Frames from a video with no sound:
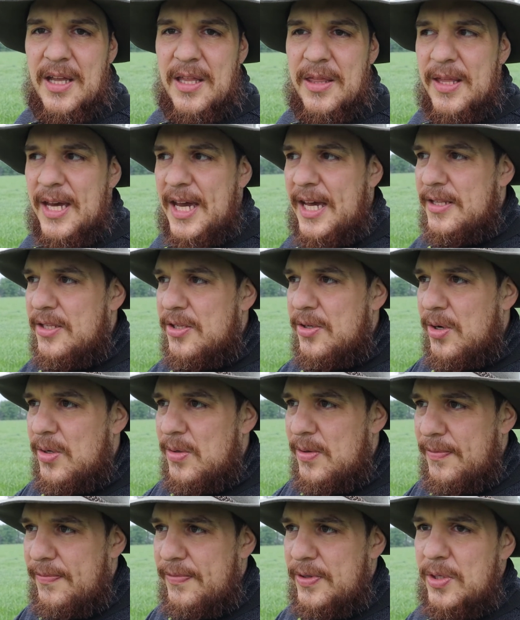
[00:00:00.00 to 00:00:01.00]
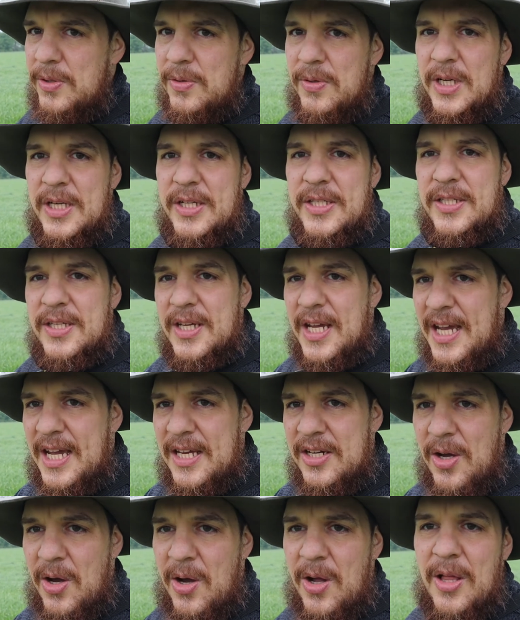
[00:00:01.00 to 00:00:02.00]
that your reviewers
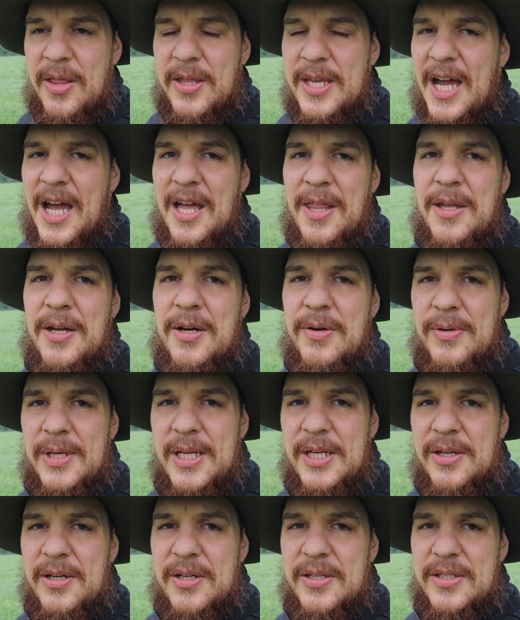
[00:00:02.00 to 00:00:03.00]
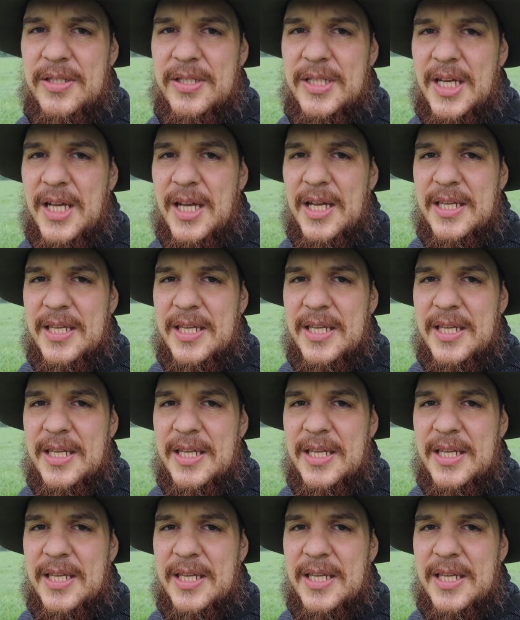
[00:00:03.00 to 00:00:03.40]
and all the other readers